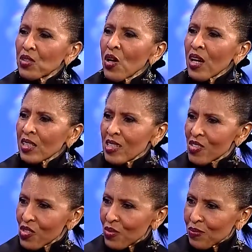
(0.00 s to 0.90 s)

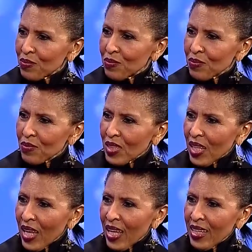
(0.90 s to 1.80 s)
darkness
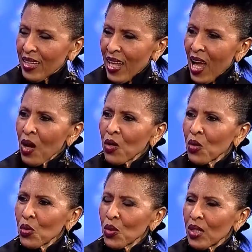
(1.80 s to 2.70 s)
and
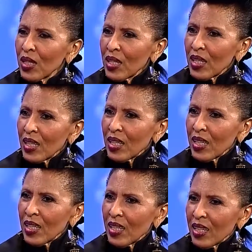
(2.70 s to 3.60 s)
how
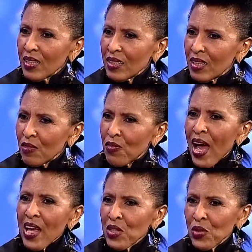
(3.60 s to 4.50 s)
the
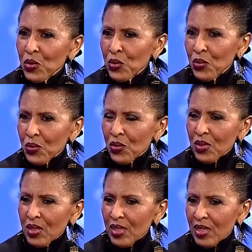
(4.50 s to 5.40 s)
value
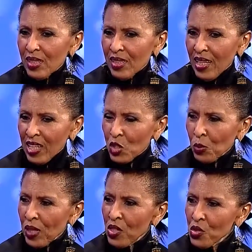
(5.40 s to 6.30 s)
that's
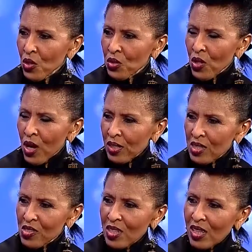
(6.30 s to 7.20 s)
placed on
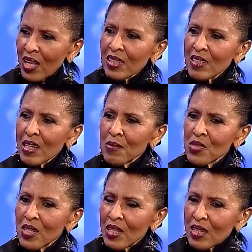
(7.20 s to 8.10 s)
darkness, and a lot of
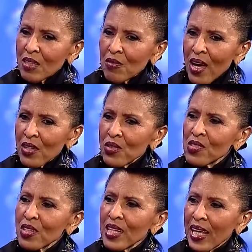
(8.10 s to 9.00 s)
times the value
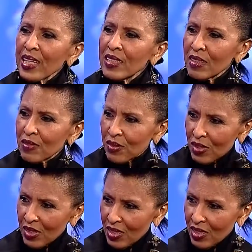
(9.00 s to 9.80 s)
is a negative,